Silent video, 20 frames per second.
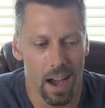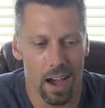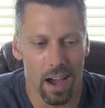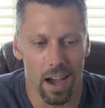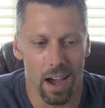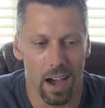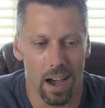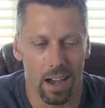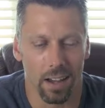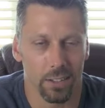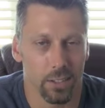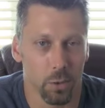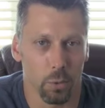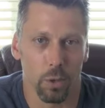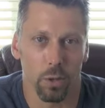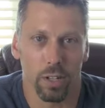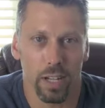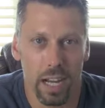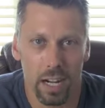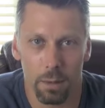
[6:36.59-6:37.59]
Uh, so
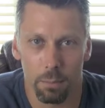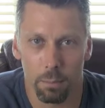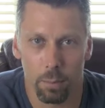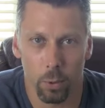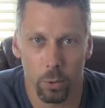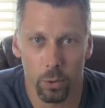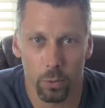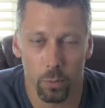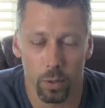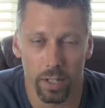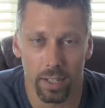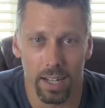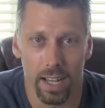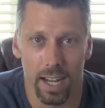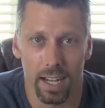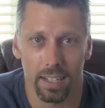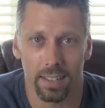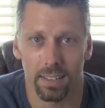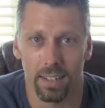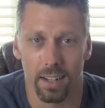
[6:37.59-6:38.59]
we were kind of bored one
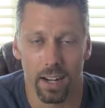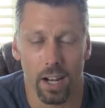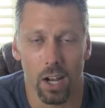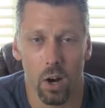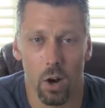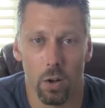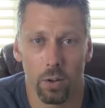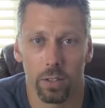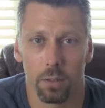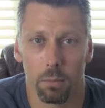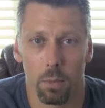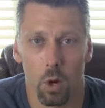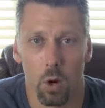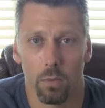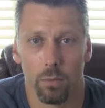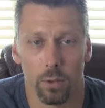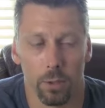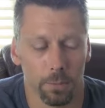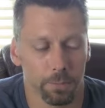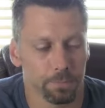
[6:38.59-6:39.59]
night, and I called him
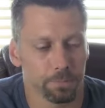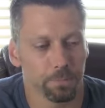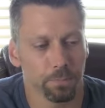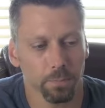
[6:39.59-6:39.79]
over,